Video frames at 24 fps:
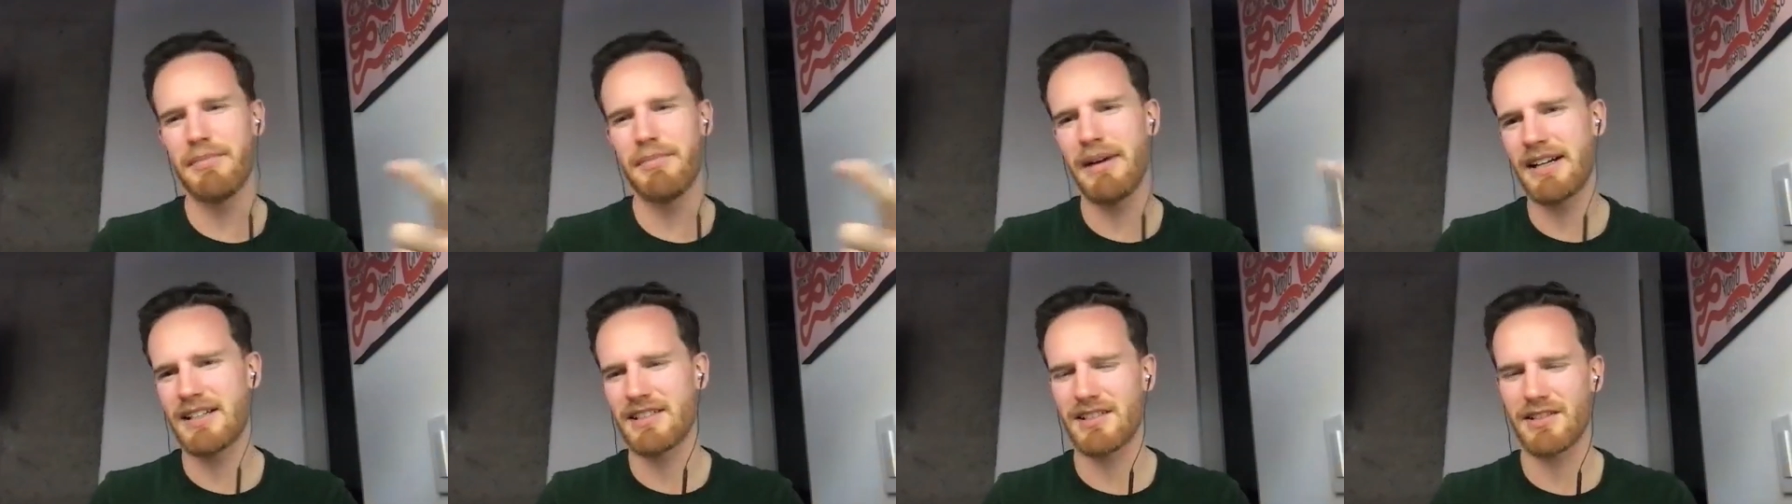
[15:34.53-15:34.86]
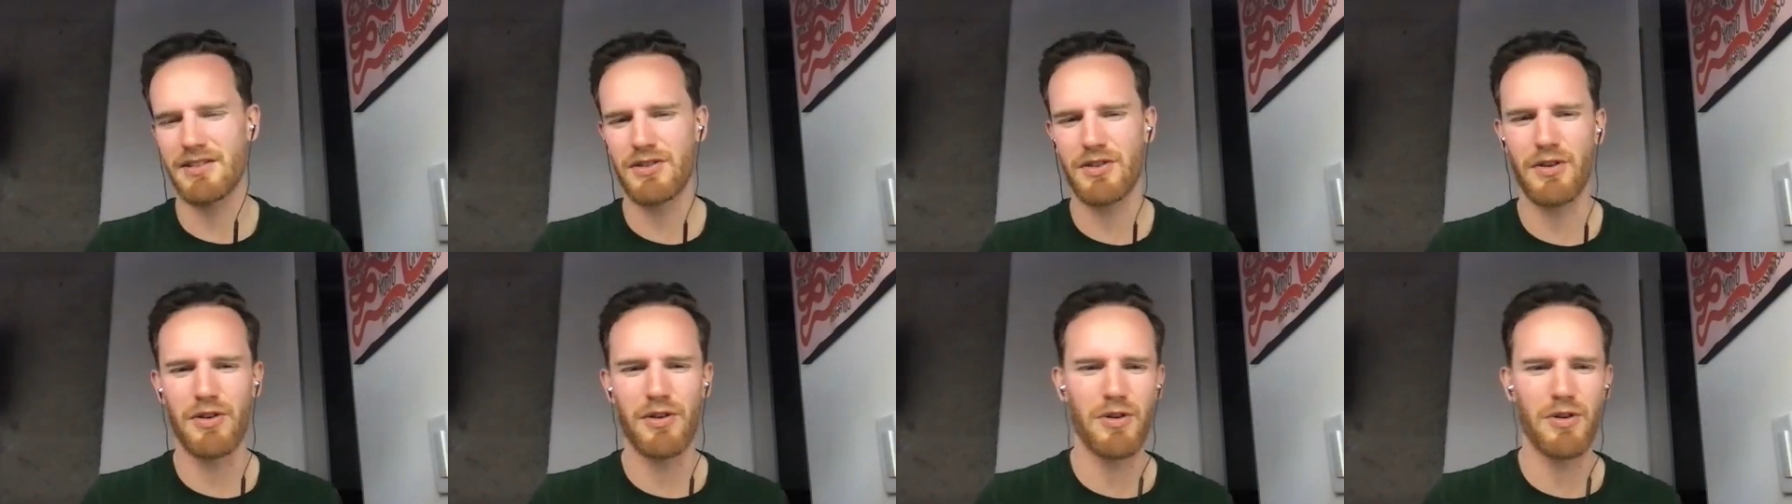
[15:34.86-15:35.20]

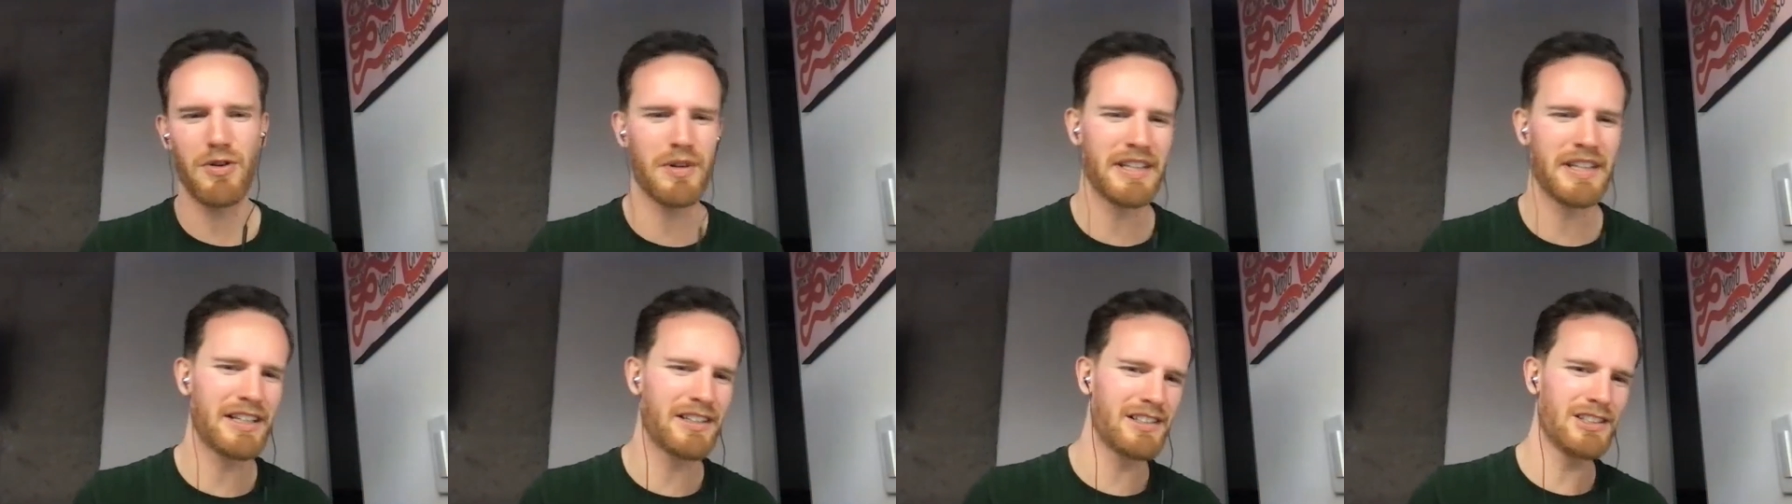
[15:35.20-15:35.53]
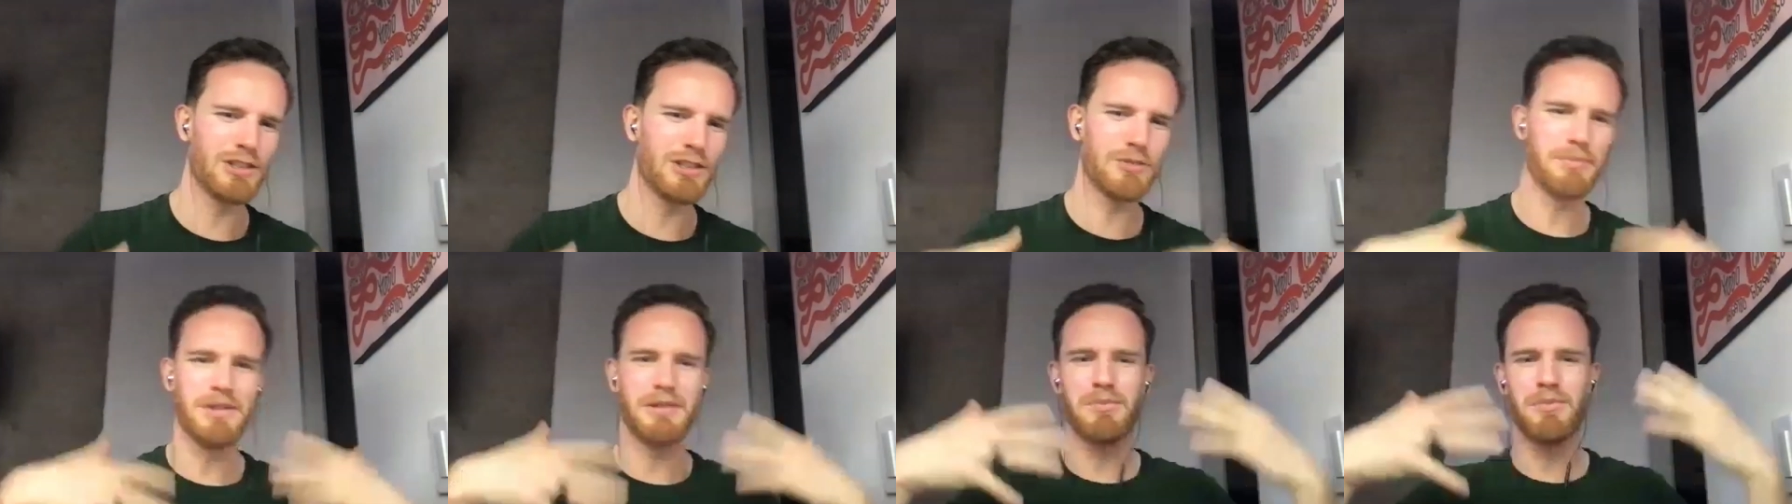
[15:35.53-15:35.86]
Mexico, and they're a
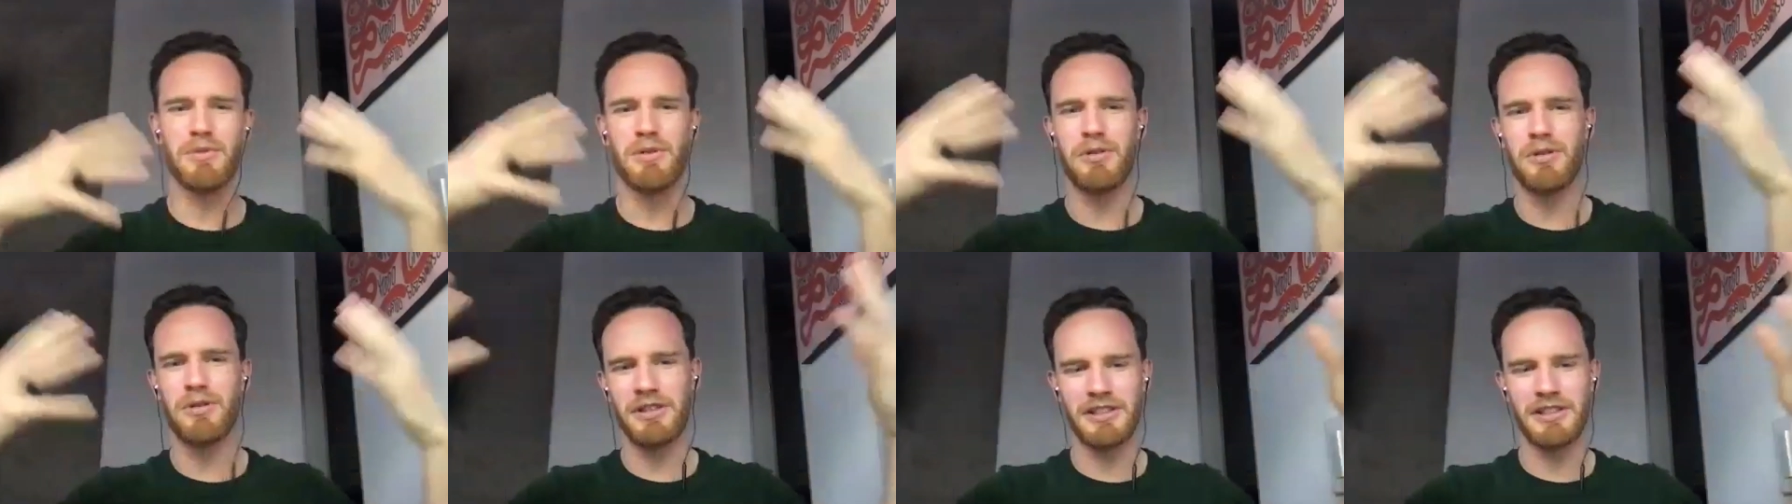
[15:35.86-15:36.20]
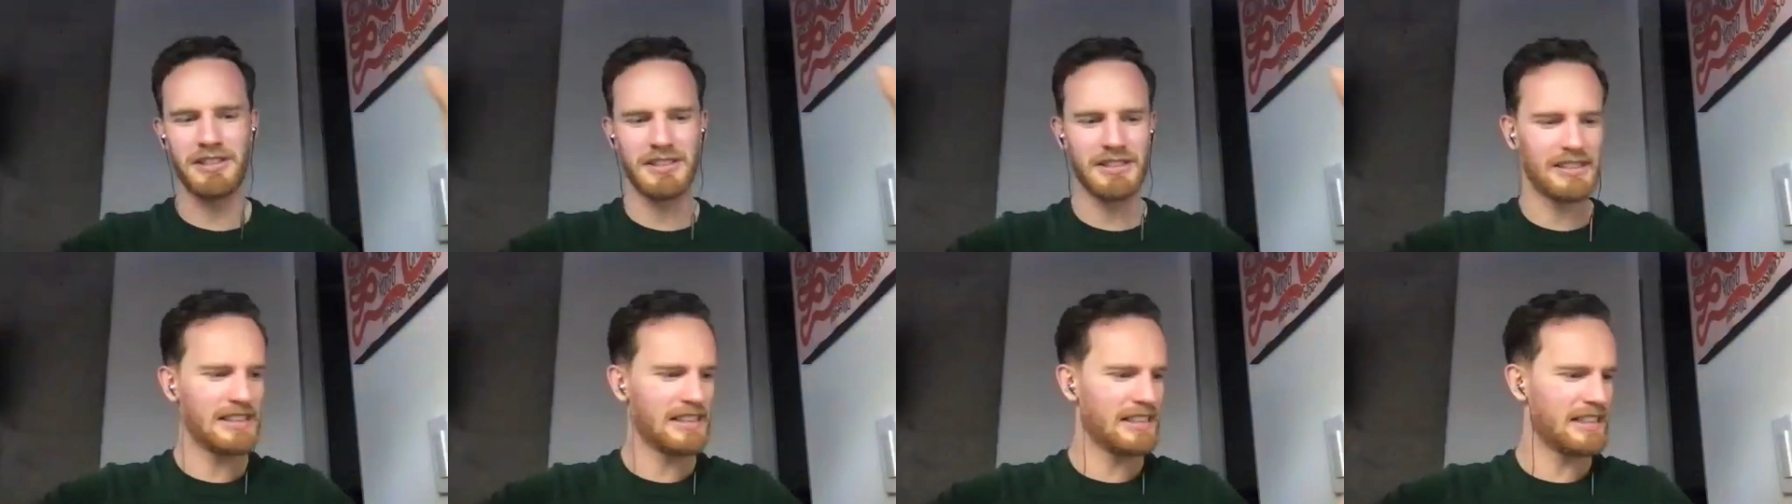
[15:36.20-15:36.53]
little bit
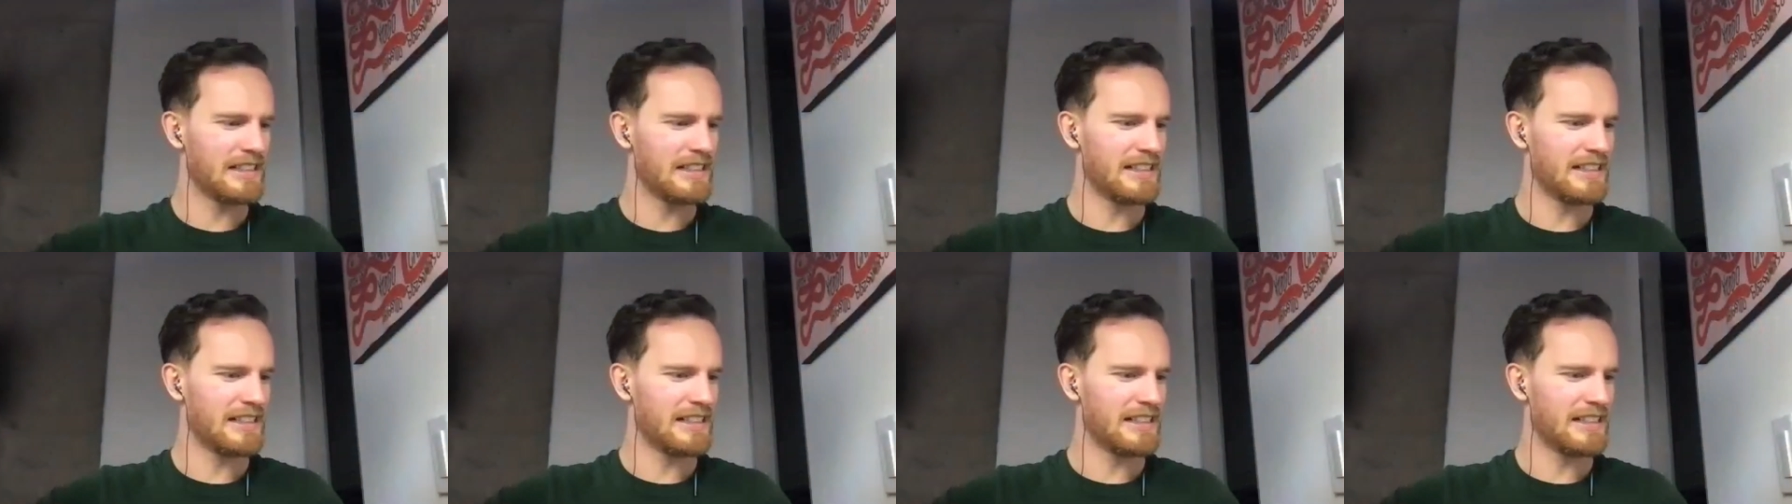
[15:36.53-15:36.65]
more